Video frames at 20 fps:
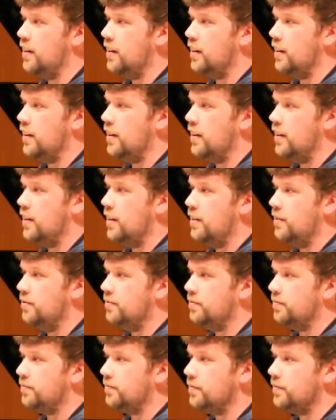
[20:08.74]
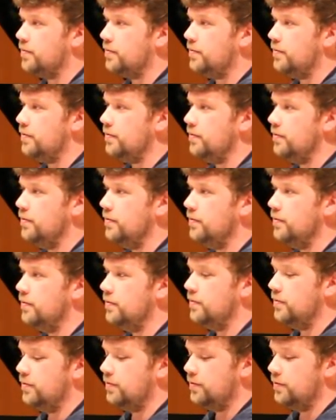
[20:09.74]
Nobody speaks.